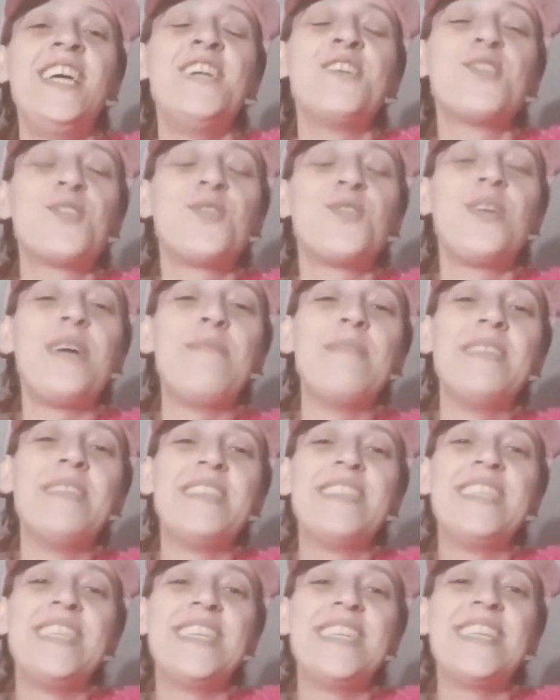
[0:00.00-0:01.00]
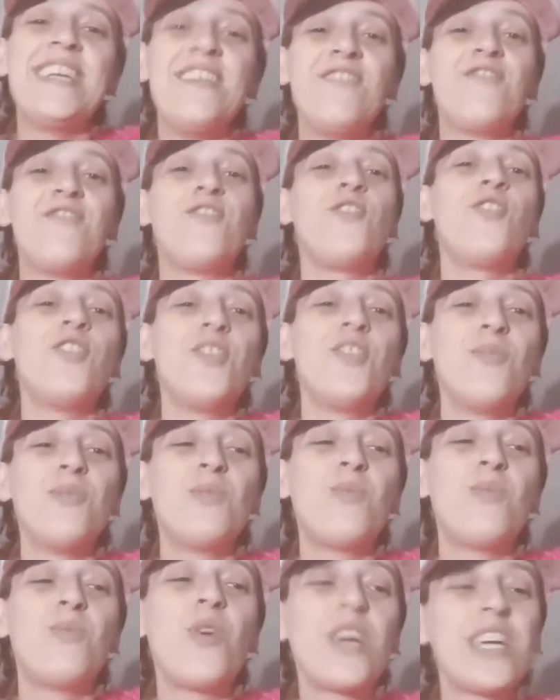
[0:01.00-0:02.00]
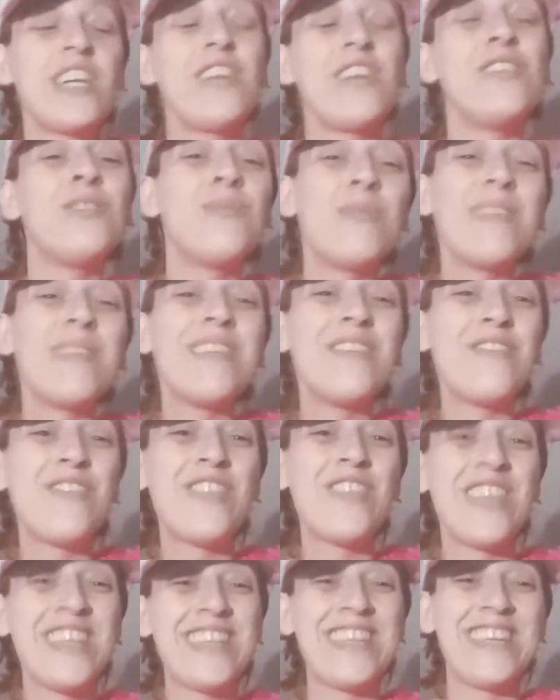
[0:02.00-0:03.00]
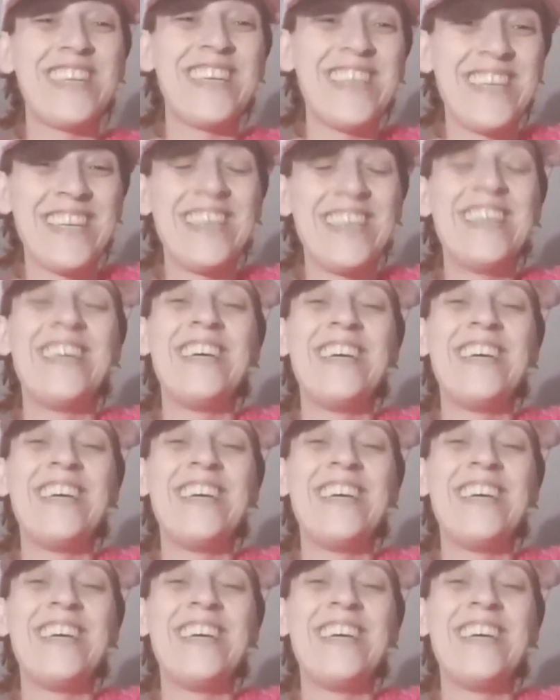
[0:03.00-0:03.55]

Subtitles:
So him and T-Life thought they would walk around with it for the day.